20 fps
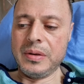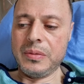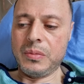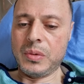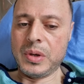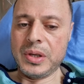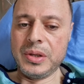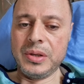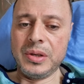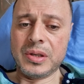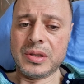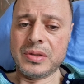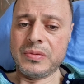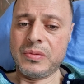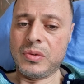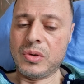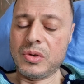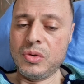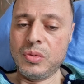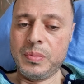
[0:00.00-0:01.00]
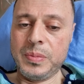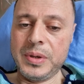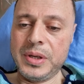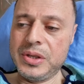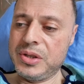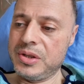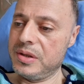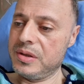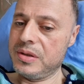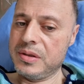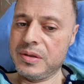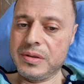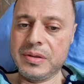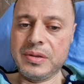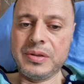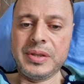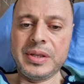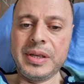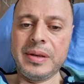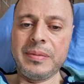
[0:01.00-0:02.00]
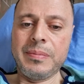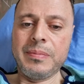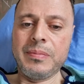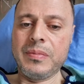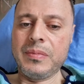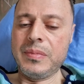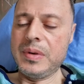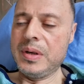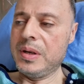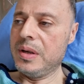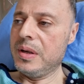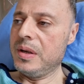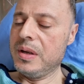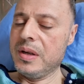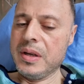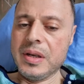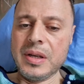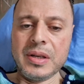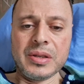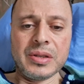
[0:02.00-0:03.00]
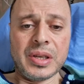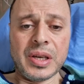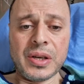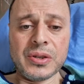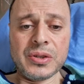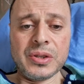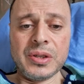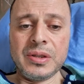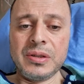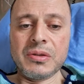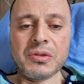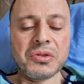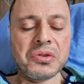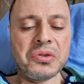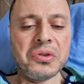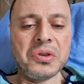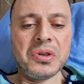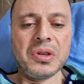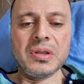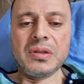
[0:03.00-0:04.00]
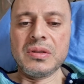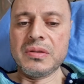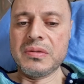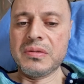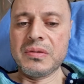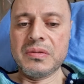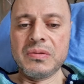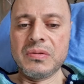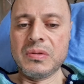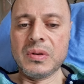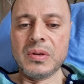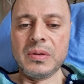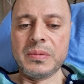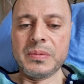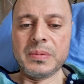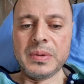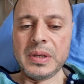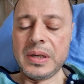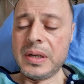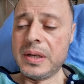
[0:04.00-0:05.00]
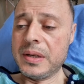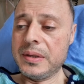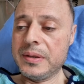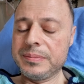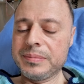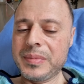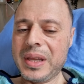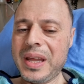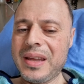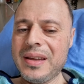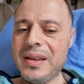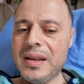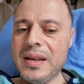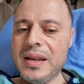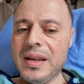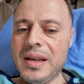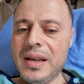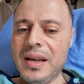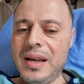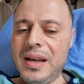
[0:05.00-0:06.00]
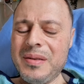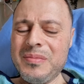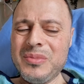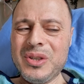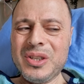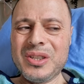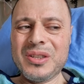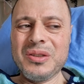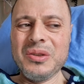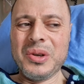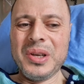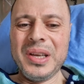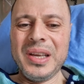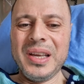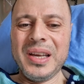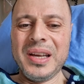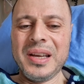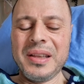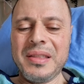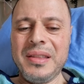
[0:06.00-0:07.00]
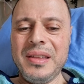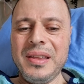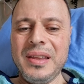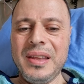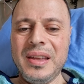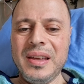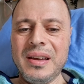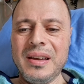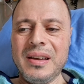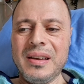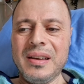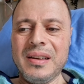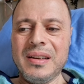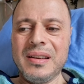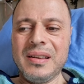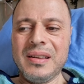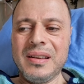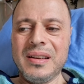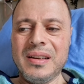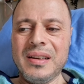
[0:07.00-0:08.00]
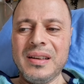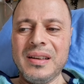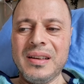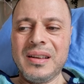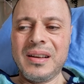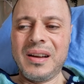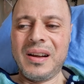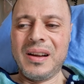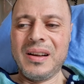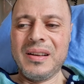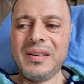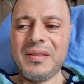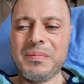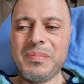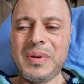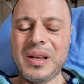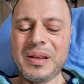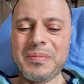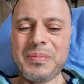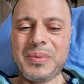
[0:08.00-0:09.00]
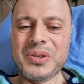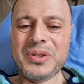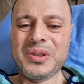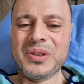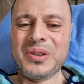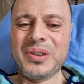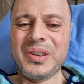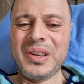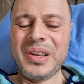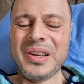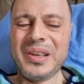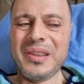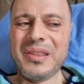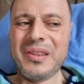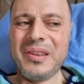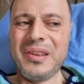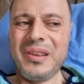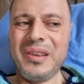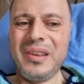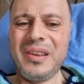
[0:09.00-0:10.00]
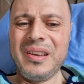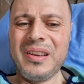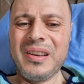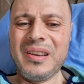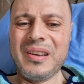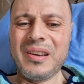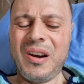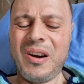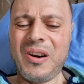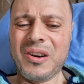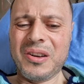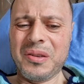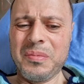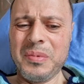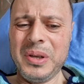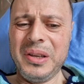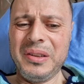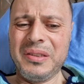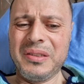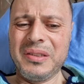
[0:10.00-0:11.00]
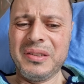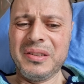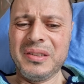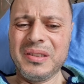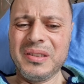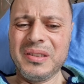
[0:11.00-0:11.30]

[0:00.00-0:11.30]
One nurse for 2 patients, same section, it's good. Full, and I'm just looking at the blood pressure and the heartbeat,